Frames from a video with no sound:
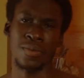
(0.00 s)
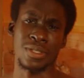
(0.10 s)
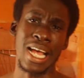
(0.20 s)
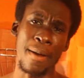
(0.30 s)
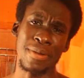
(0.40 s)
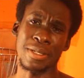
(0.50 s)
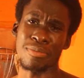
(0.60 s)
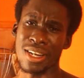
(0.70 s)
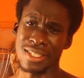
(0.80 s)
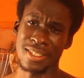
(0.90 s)
What's happening,
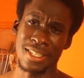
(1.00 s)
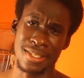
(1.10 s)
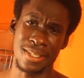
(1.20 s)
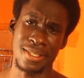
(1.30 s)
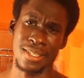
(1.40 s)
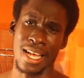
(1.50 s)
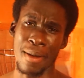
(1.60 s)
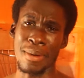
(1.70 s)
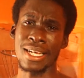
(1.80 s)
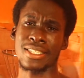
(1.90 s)
brothers and sisters?
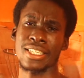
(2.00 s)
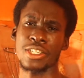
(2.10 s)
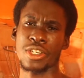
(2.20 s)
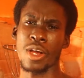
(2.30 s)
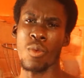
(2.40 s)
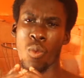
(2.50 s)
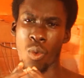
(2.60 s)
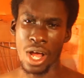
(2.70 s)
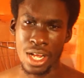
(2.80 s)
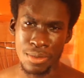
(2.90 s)
I'm Oscar Nedjikin.
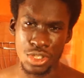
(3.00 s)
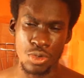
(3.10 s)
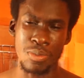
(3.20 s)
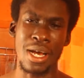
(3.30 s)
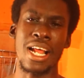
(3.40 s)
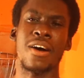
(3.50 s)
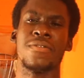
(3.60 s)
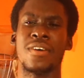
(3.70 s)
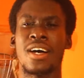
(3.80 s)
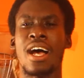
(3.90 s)
Welcome to Superman
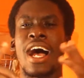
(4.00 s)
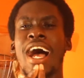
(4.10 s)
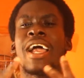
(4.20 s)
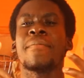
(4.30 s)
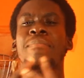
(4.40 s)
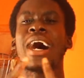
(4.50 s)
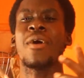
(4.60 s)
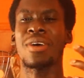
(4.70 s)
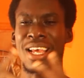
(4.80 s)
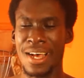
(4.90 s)
Alpha High
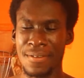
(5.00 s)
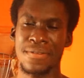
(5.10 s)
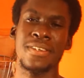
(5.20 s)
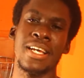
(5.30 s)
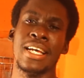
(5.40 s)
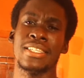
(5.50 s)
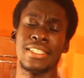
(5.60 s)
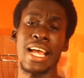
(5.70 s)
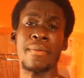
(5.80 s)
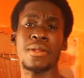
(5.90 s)
Powered Health.
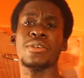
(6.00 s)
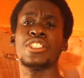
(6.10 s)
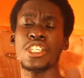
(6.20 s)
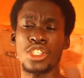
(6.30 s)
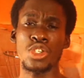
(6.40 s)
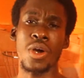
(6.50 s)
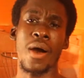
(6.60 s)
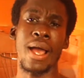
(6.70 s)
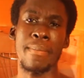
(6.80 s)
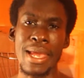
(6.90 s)
Today I'm going to be teaching you
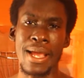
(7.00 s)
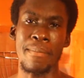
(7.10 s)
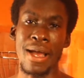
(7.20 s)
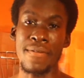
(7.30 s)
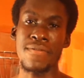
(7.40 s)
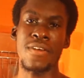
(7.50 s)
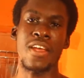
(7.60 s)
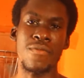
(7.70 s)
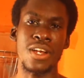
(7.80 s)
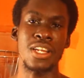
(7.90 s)
how I make my
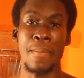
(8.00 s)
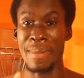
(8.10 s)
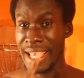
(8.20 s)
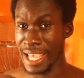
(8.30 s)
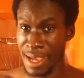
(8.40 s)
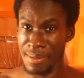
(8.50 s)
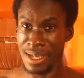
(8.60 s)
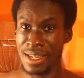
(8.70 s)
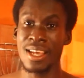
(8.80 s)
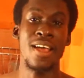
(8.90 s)
favorite
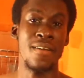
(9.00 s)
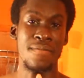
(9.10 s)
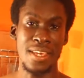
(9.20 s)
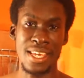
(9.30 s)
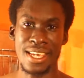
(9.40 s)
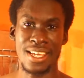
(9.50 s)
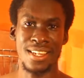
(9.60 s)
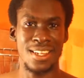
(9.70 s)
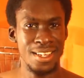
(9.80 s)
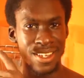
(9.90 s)
Bahamian
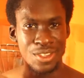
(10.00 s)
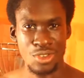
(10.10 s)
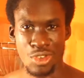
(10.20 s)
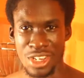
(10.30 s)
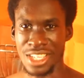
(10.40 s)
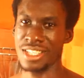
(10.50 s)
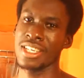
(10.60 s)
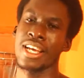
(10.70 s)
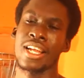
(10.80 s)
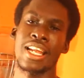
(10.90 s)
vegan treat.
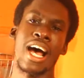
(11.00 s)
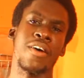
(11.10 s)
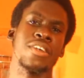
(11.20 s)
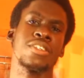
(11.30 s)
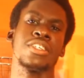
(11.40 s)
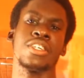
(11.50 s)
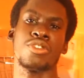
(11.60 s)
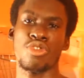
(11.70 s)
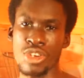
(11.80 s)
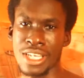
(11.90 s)
Now this
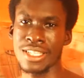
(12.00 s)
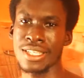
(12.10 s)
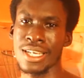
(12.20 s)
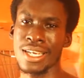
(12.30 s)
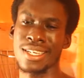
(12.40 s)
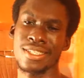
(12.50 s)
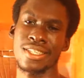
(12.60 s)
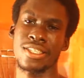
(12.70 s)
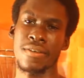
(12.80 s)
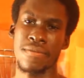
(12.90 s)
treat
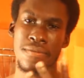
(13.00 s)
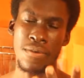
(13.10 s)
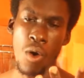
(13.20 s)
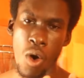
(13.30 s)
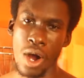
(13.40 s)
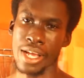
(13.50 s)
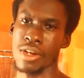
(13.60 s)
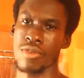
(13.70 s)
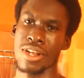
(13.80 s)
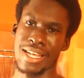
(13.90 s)
consists of four
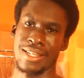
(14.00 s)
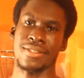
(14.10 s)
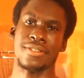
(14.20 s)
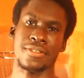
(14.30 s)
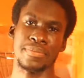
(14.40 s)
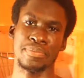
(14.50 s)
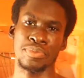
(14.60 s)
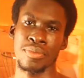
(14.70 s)
ingredients.